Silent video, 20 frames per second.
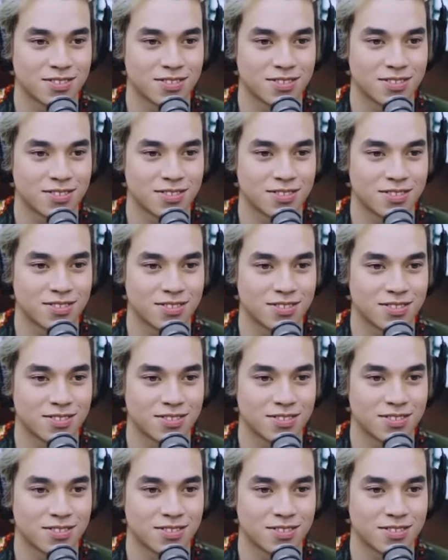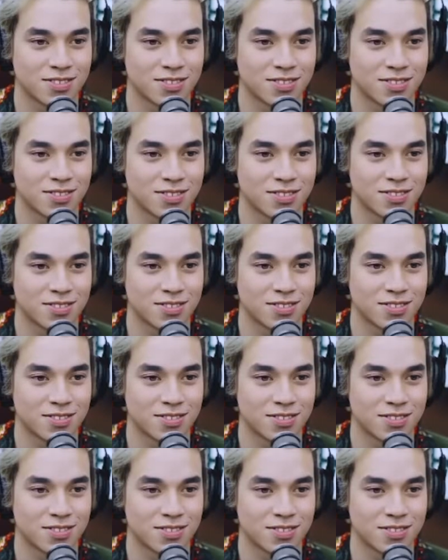
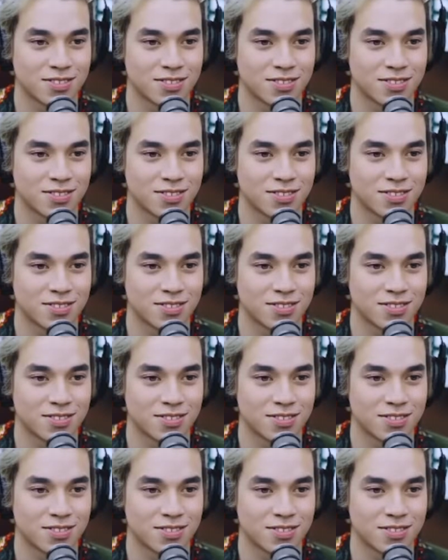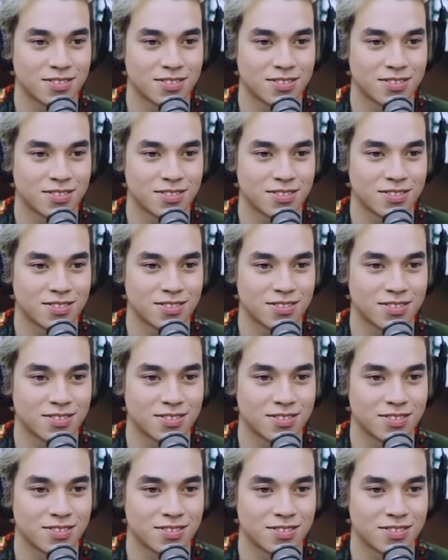
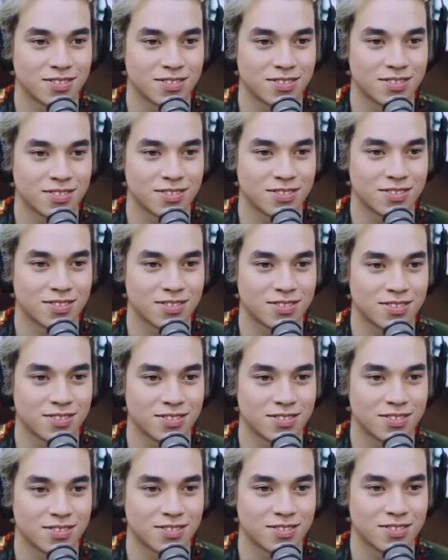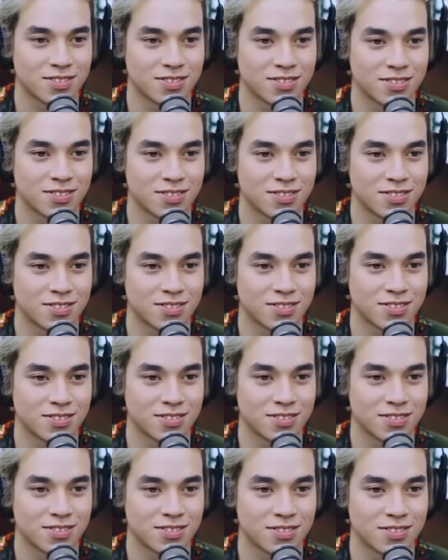
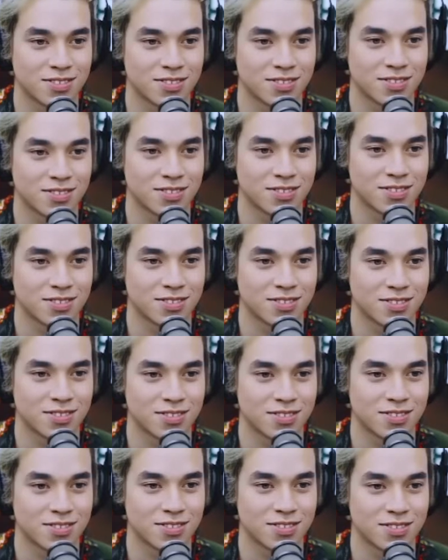No words are spoken by the person on screen.